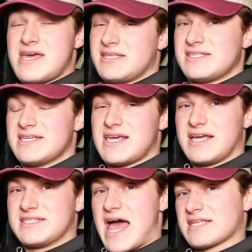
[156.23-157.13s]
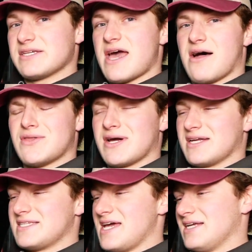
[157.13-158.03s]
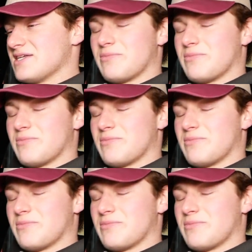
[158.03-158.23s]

see exactly how long it takes.